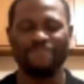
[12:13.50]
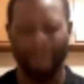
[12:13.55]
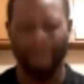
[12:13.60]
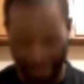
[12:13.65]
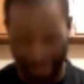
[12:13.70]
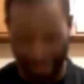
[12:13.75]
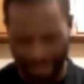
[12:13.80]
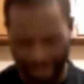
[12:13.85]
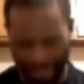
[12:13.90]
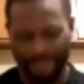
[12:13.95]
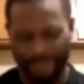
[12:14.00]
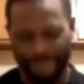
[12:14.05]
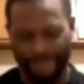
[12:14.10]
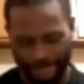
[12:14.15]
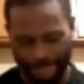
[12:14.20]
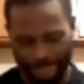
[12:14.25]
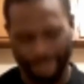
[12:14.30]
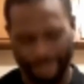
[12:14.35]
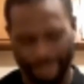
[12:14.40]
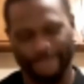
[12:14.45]

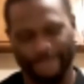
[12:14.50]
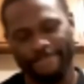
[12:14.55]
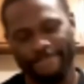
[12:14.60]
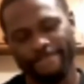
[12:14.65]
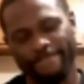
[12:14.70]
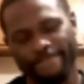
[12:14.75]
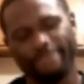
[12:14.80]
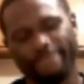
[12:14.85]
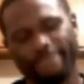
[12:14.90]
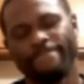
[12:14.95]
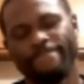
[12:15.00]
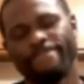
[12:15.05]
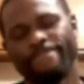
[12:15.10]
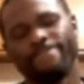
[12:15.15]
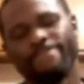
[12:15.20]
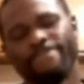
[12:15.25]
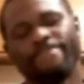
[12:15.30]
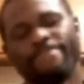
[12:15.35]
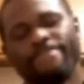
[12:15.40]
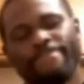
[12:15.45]

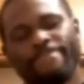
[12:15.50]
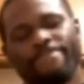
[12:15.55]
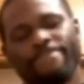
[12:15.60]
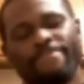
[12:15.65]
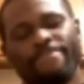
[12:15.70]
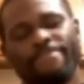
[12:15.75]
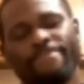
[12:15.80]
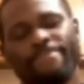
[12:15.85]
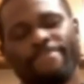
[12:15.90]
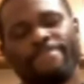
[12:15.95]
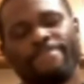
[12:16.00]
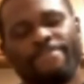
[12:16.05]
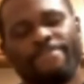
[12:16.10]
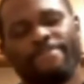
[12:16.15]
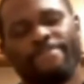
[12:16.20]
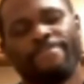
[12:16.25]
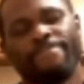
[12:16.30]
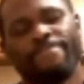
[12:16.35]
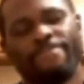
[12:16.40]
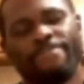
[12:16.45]

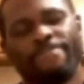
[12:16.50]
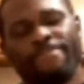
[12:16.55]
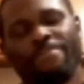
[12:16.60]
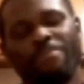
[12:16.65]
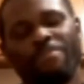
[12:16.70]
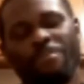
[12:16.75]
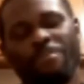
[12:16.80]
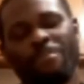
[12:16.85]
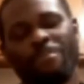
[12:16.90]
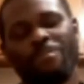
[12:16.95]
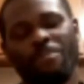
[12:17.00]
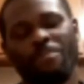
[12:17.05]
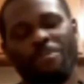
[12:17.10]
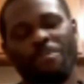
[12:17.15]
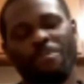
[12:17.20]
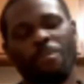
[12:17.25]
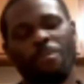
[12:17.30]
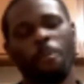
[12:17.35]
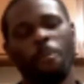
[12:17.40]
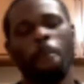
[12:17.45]

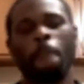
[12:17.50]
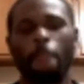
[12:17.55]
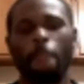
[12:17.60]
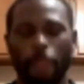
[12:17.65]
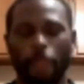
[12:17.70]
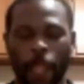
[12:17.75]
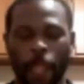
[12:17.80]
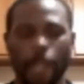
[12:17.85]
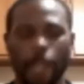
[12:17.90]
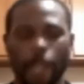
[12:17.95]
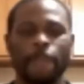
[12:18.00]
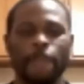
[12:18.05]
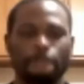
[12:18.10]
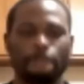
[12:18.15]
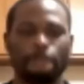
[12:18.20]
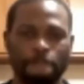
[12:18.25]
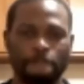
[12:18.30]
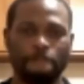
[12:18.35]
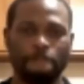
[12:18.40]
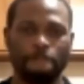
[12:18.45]

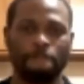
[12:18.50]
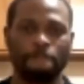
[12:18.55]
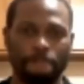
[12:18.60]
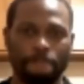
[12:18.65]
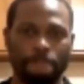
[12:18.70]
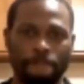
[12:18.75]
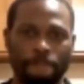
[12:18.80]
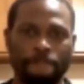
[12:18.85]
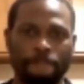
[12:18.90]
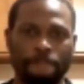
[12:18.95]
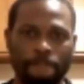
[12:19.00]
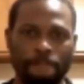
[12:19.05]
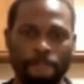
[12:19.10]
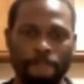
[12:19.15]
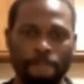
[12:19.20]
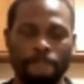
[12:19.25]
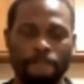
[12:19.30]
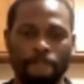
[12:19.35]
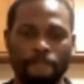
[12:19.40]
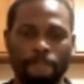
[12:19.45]

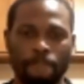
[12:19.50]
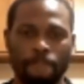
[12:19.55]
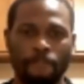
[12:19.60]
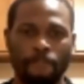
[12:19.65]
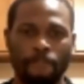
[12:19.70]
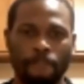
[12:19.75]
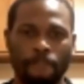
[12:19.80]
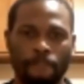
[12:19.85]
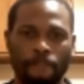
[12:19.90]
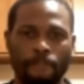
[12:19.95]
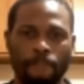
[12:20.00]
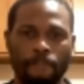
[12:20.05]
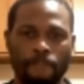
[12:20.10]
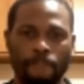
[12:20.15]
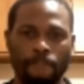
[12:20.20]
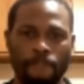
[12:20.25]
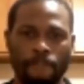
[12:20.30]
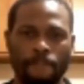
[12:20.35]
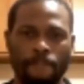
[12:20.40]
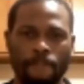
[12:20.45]

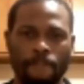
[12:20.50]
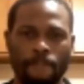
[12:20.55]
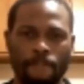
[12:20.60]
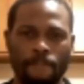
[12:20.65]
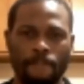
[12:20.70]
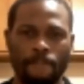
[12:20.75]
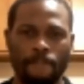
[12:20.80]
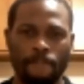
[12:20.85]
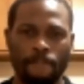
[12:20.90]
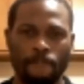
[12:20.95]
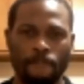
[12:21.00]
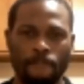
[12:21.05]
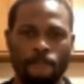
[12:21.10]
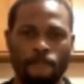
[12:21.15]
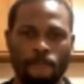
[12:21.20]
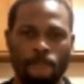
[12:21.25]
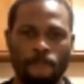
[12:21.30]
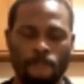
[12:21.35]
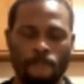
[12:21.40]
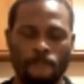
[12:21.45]
This person isn't speaking.